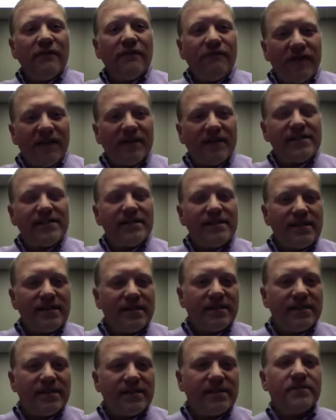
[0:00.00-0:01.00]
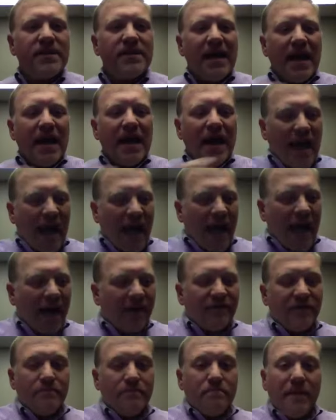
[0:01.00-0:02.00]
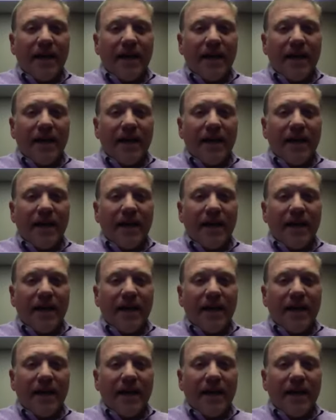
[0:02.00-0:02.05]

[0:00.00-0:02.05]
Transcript: fix the systems and have the